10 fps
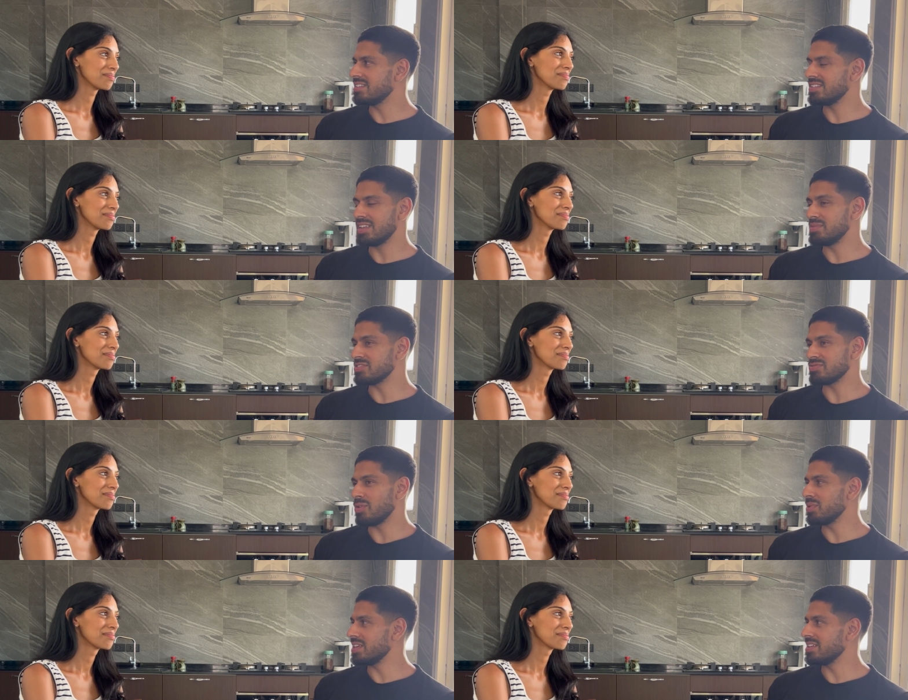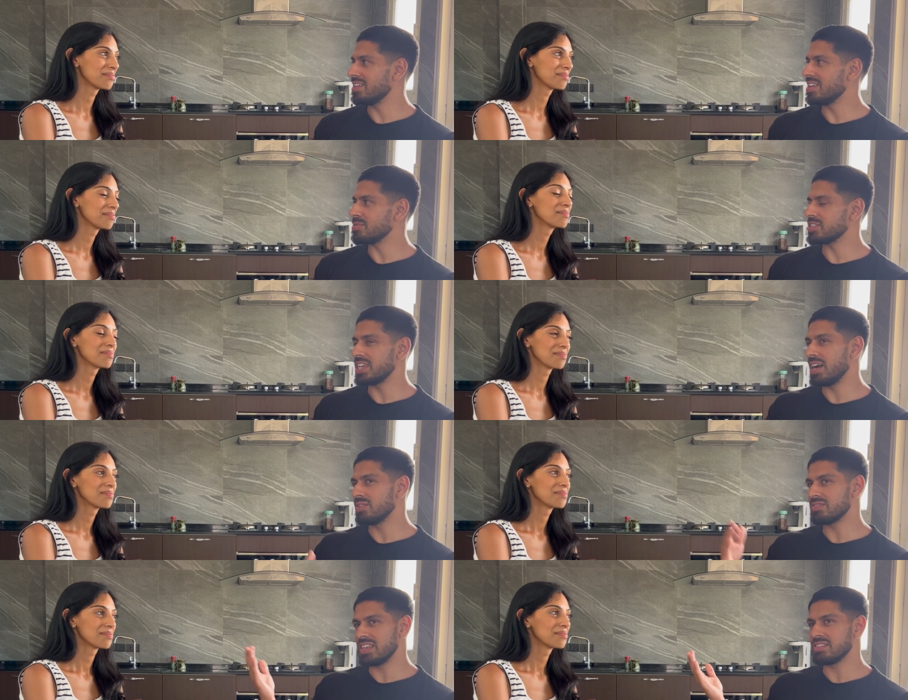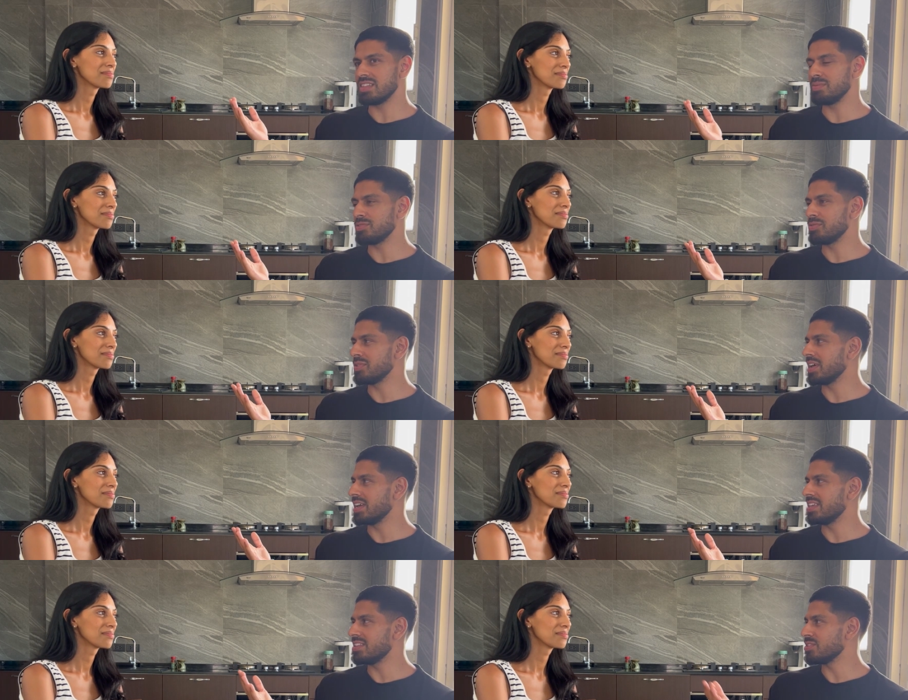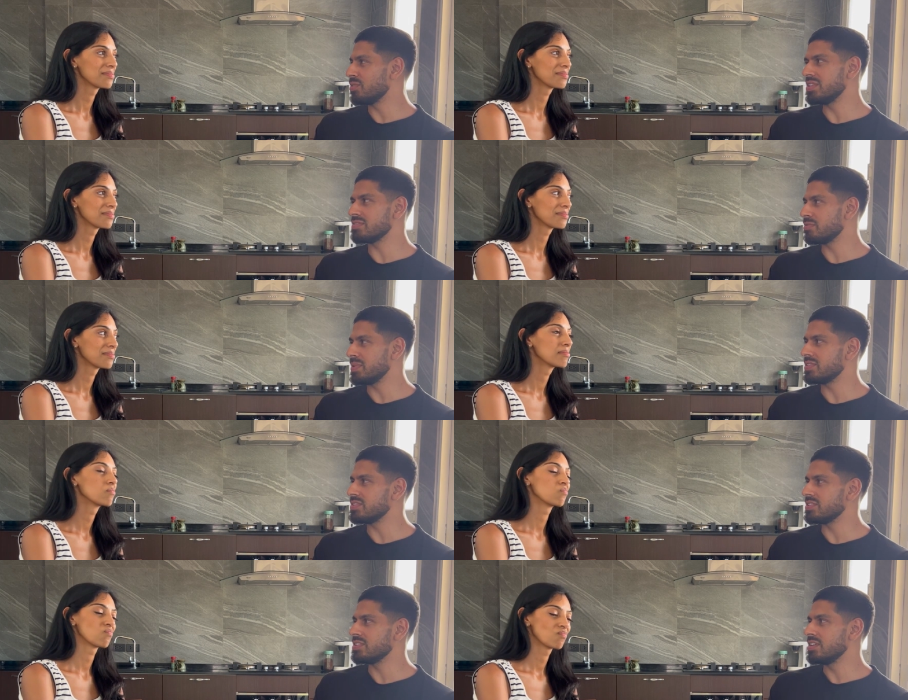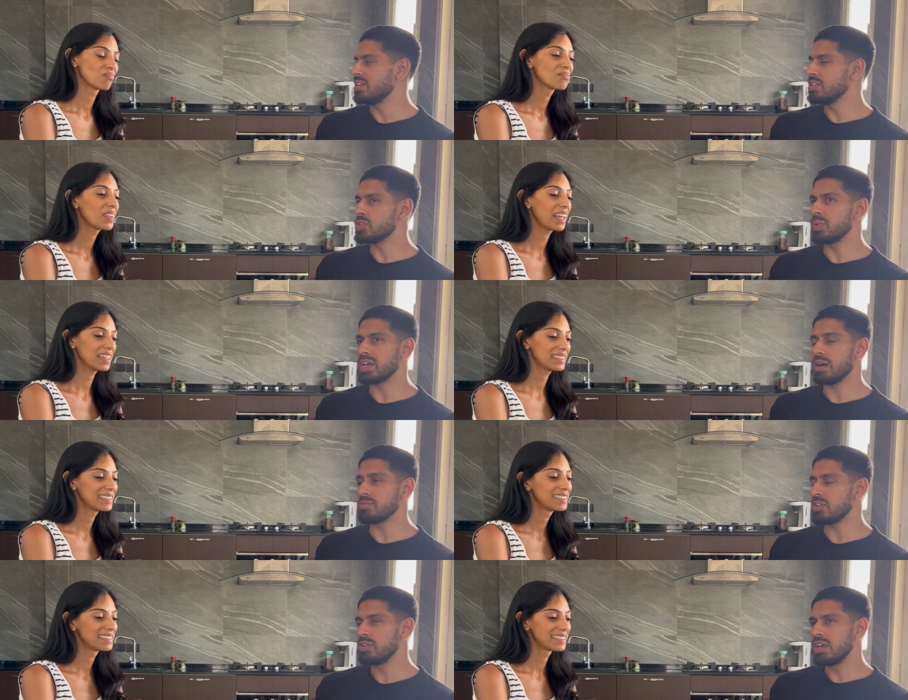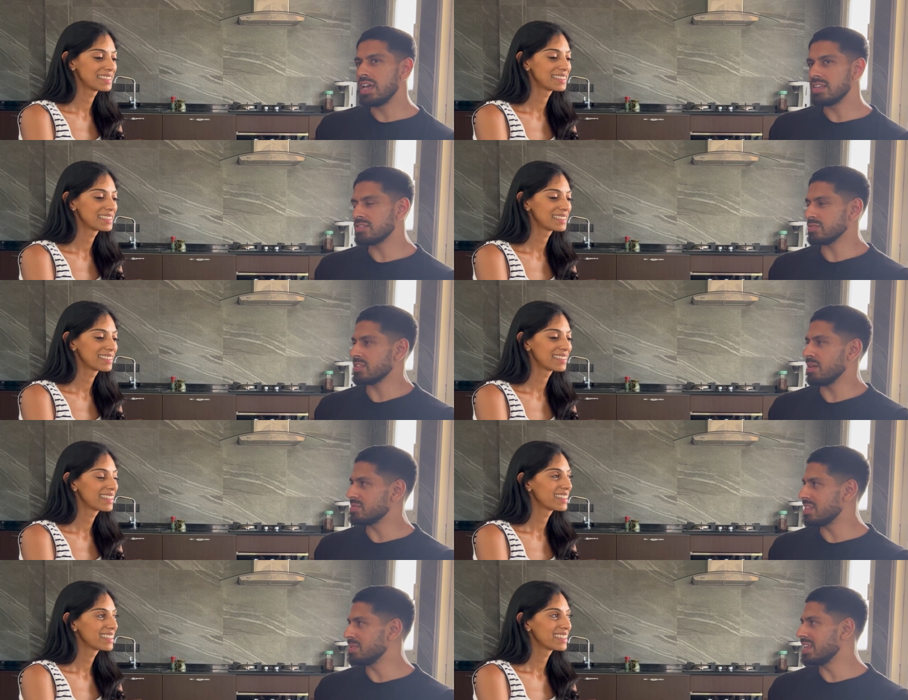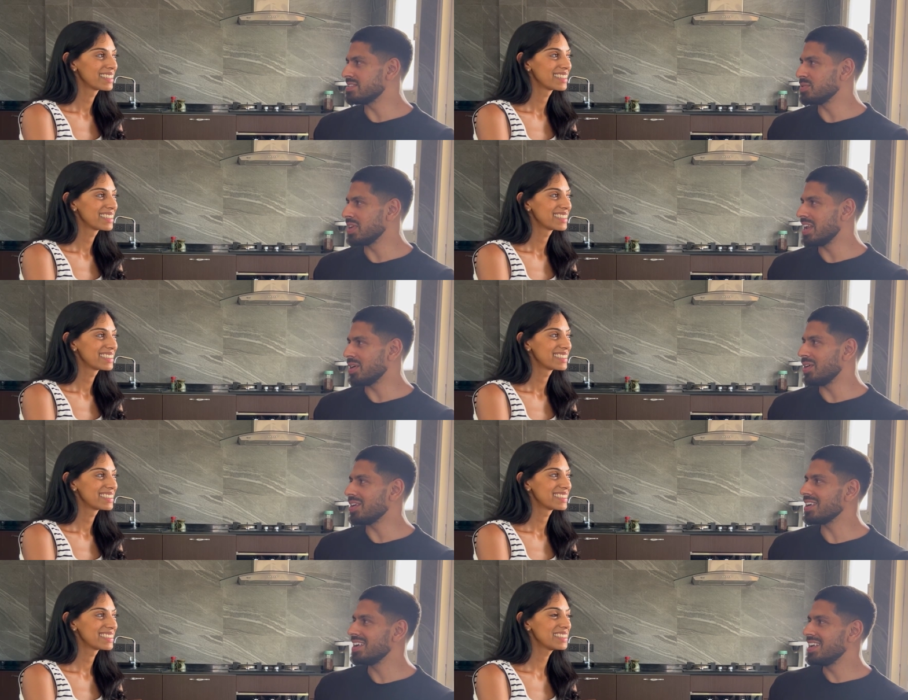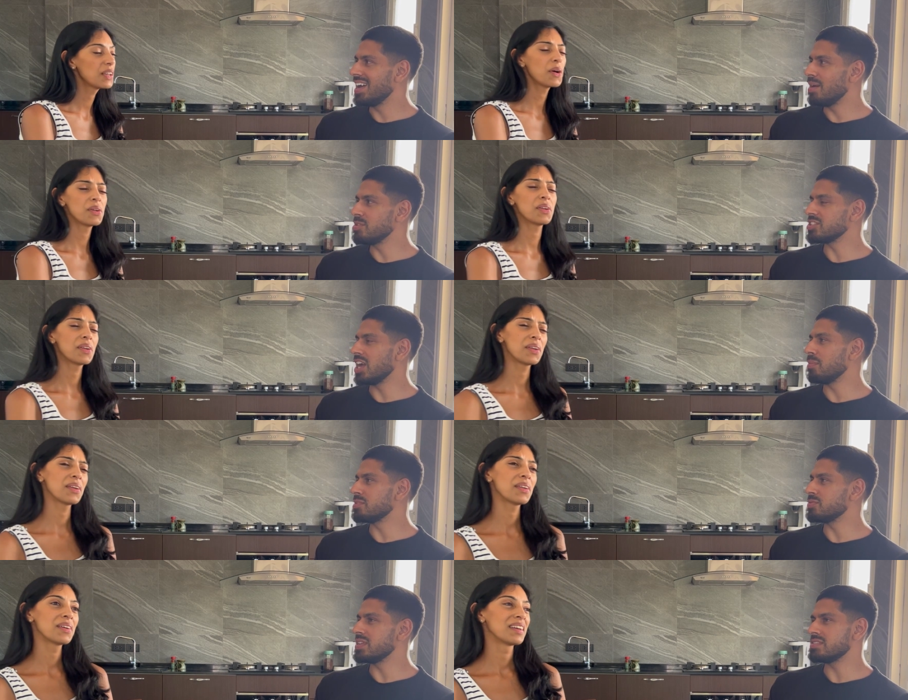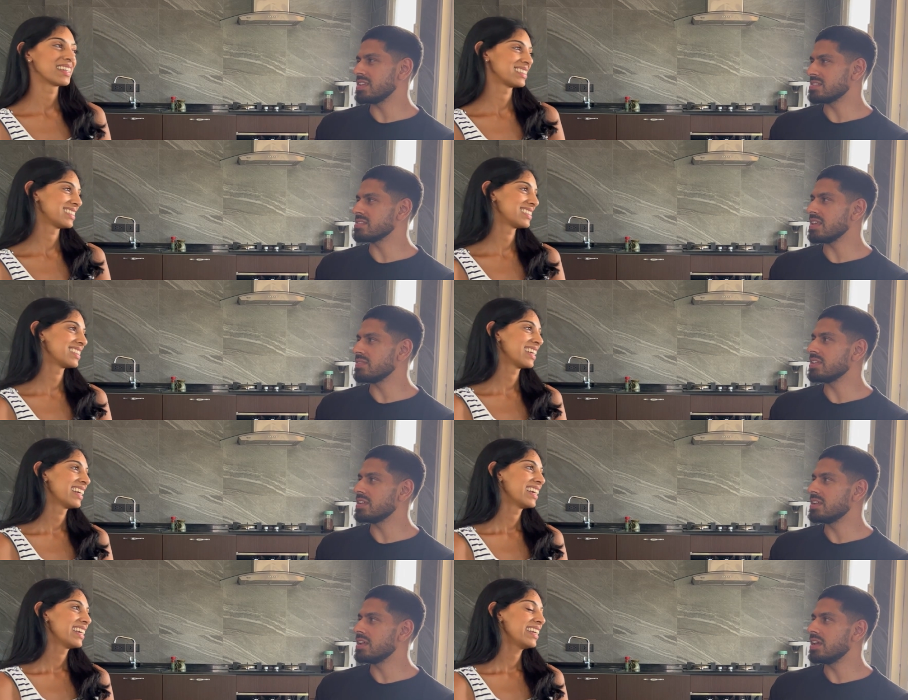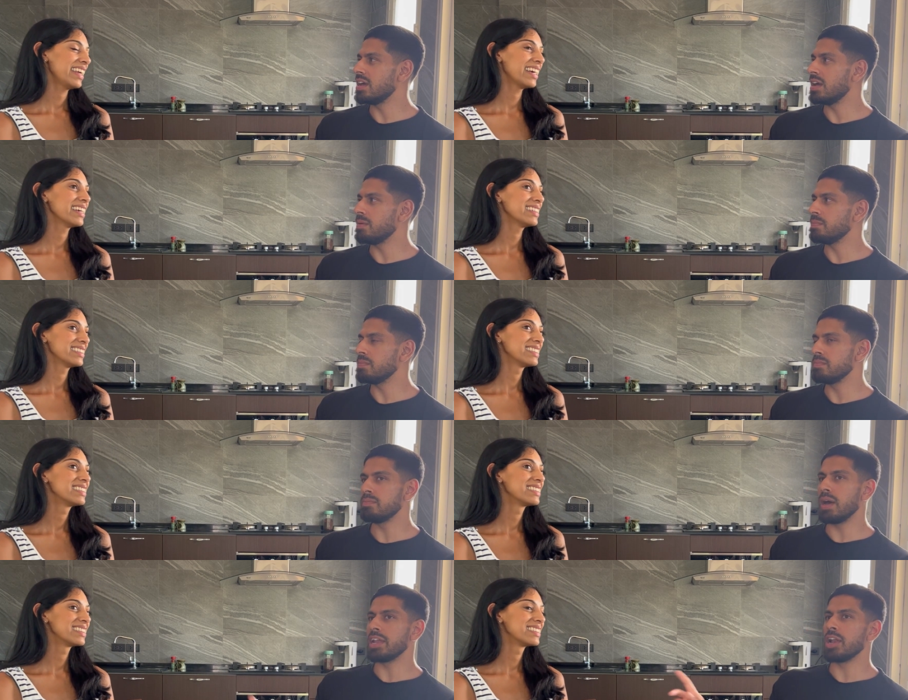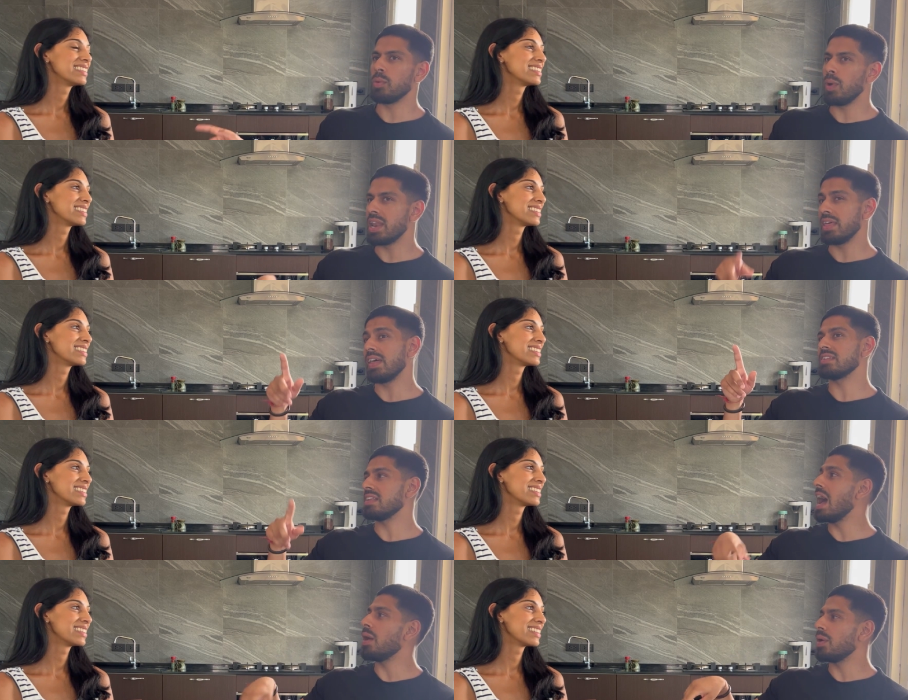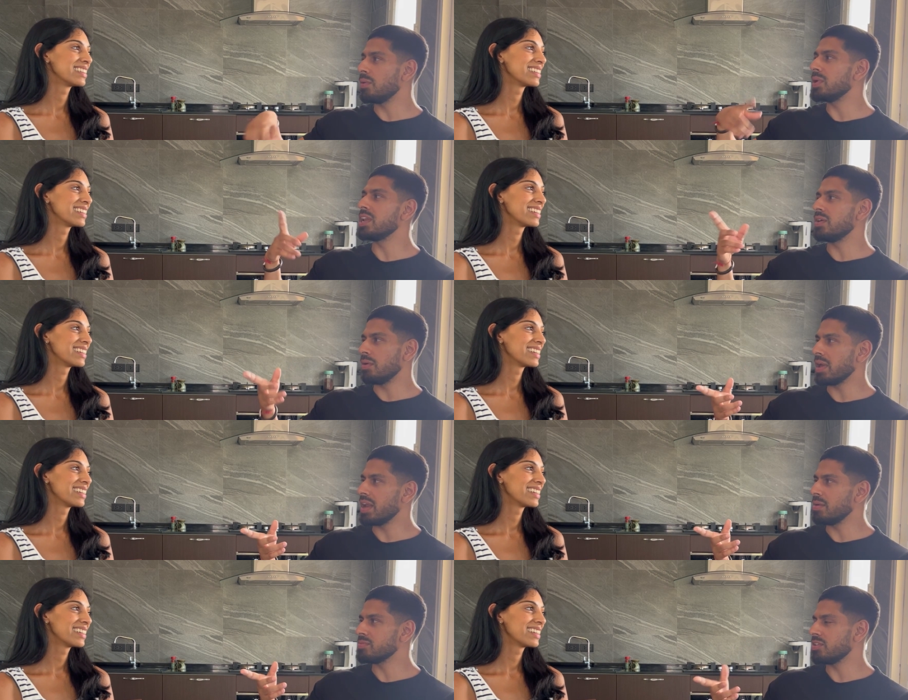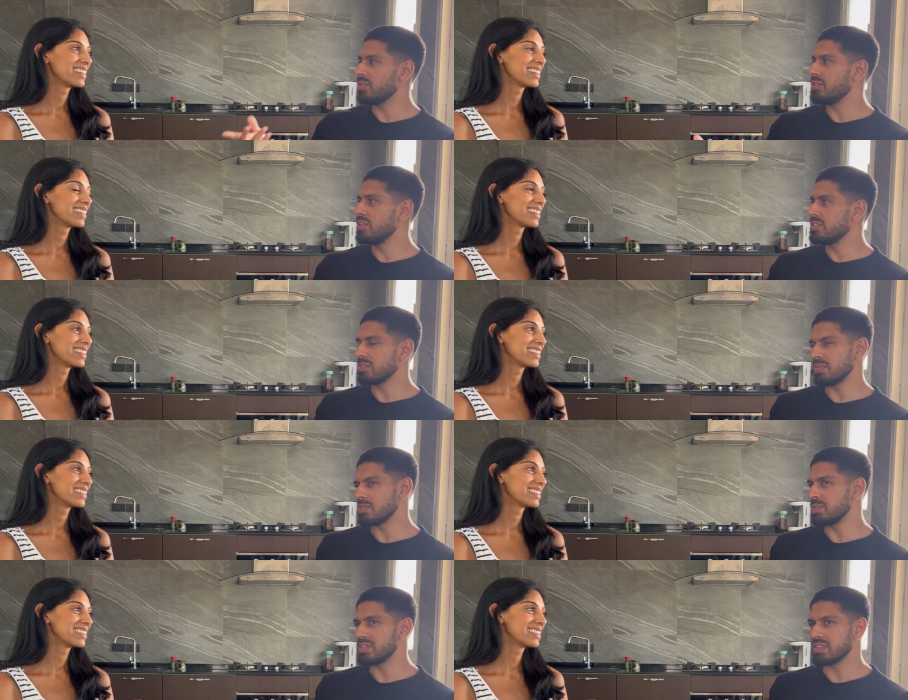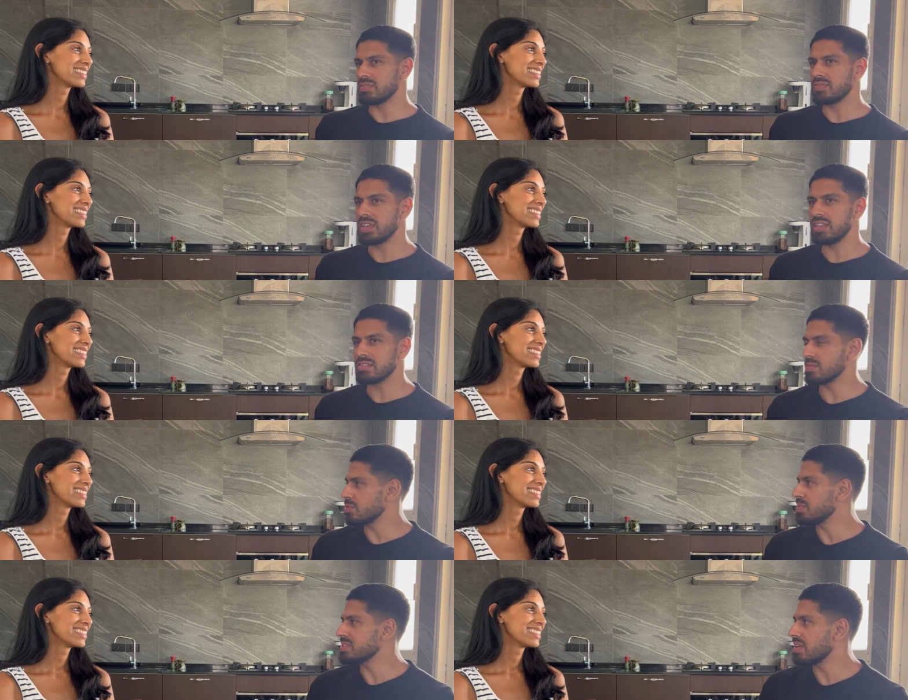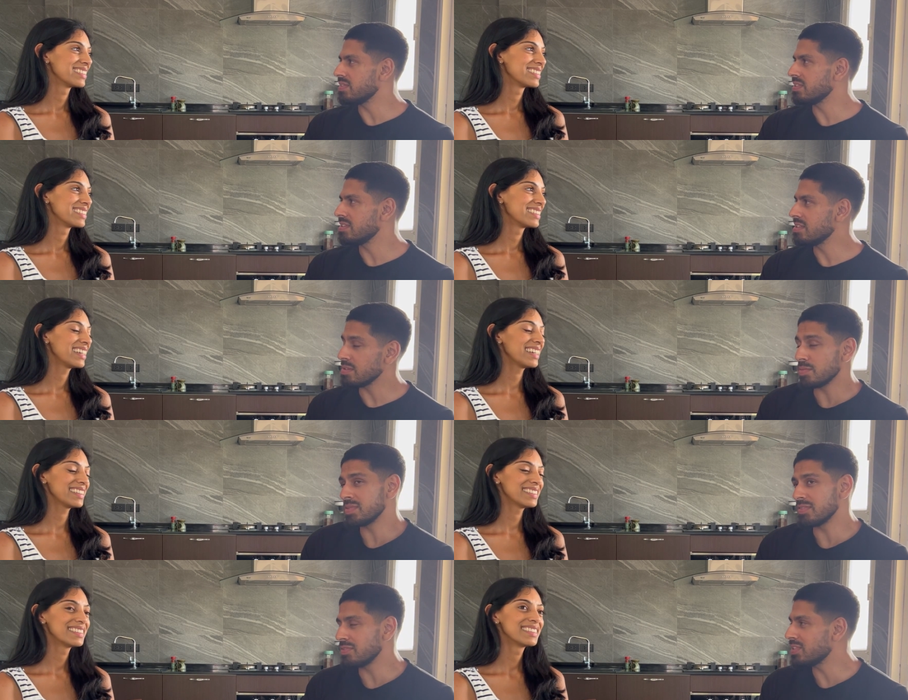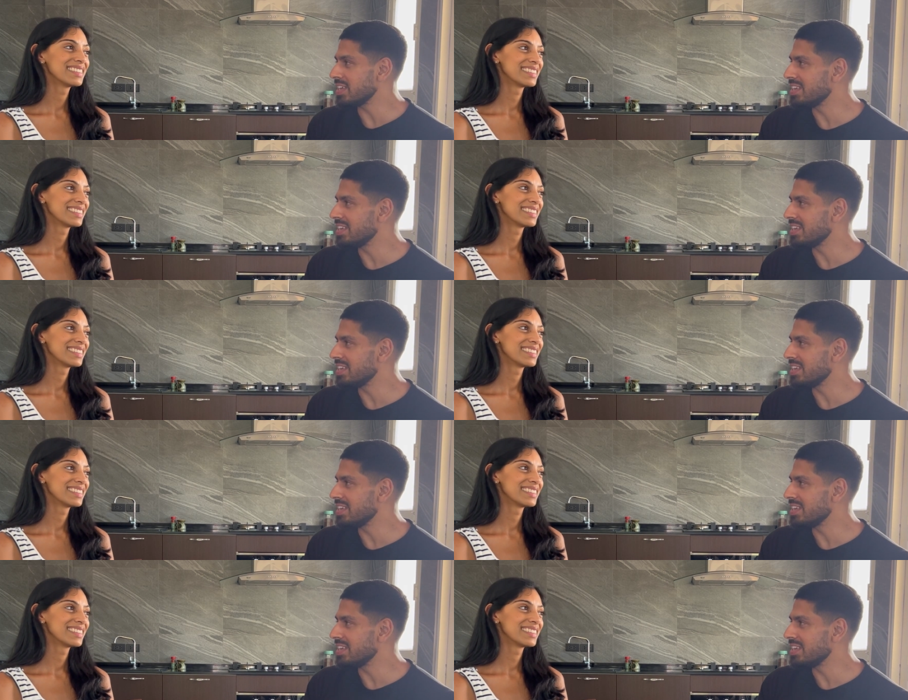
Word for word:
Speaker 1: let me just roll with it. Especially now, i see it sleeping through the night. There's no reason for me to, to yeah. wake up. So it's not to say I'm sleeping in until nine o'clock. No. I'm usually up between six and seven. Yeah. Um, but I don't know when in that hour window I'll get up. So sometimes it'll be 6.15, sometimes it'll be 7, sometimes it'll be 7.15.